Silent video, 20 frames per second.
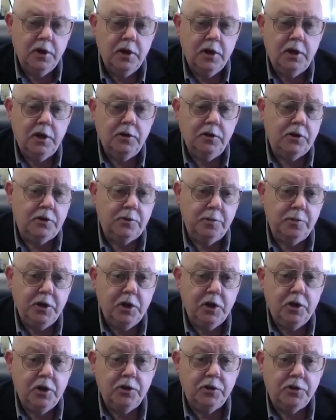And just
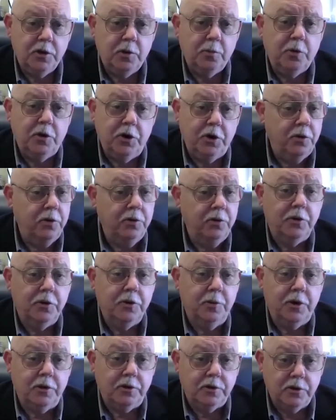because someone owns a
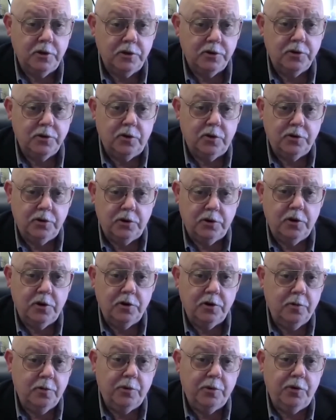business or is an
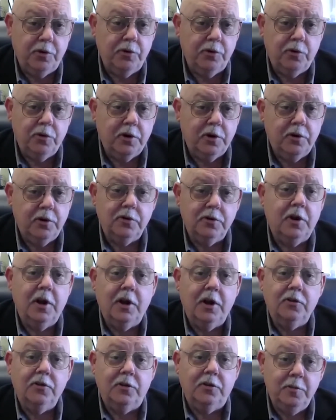entrepreneur doesn't
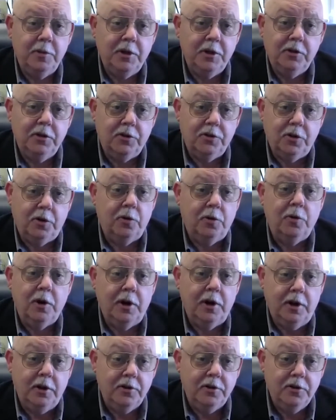actually mean that they're
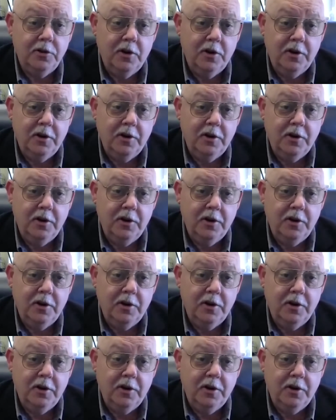rich.